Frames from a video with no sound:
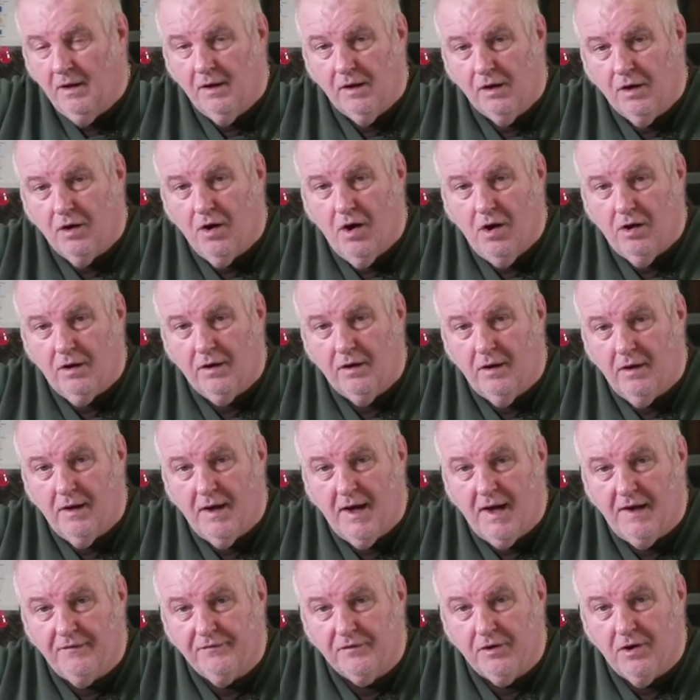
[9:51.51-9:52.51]
cock,
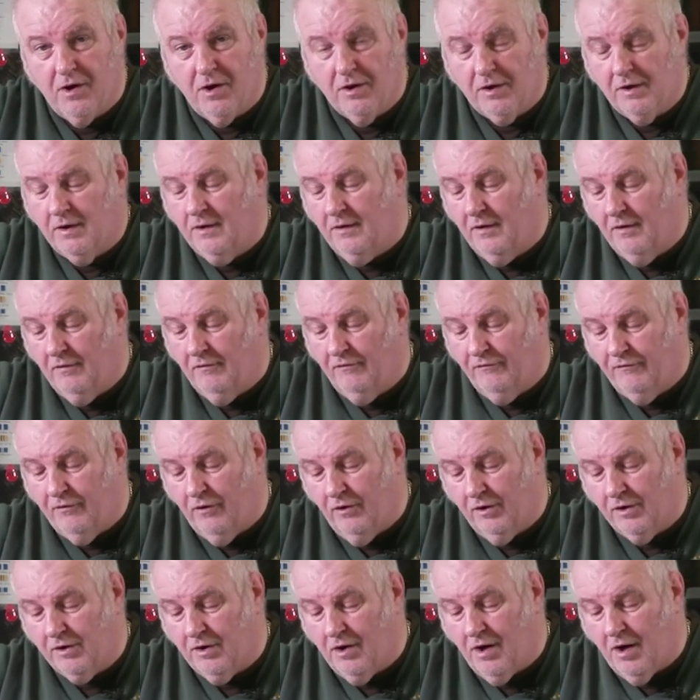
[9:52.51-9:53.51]
half cock, full
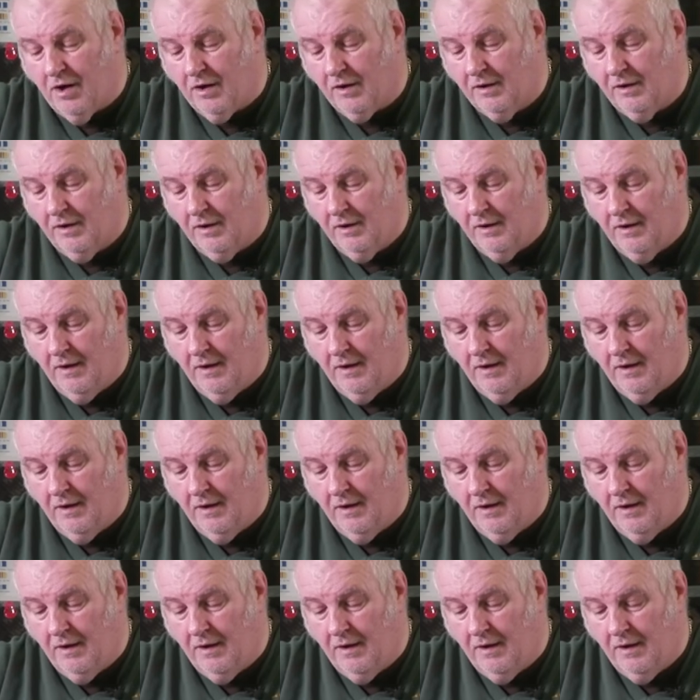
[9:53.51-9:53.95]
cock,